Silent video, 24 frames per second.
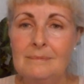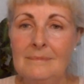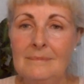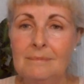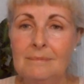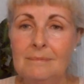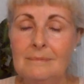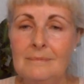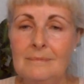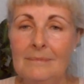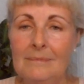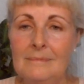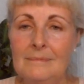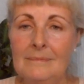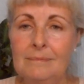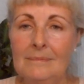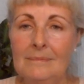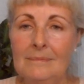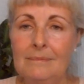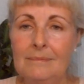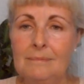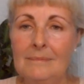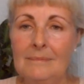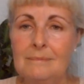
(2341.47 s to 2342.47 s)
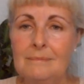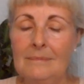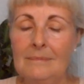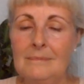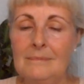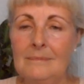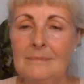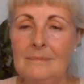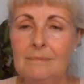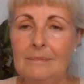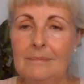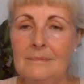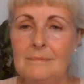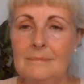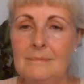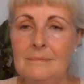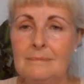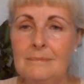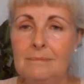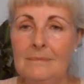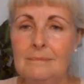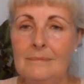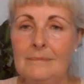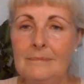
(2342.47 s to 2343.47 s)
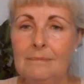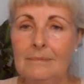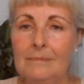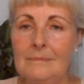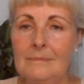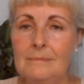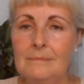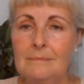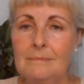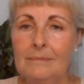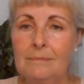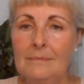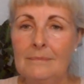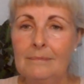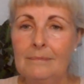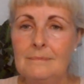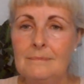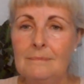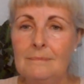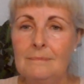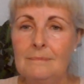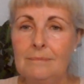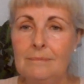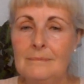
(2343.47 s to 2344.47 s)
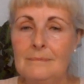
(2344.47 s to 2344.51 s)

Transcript: This person isn't speaking.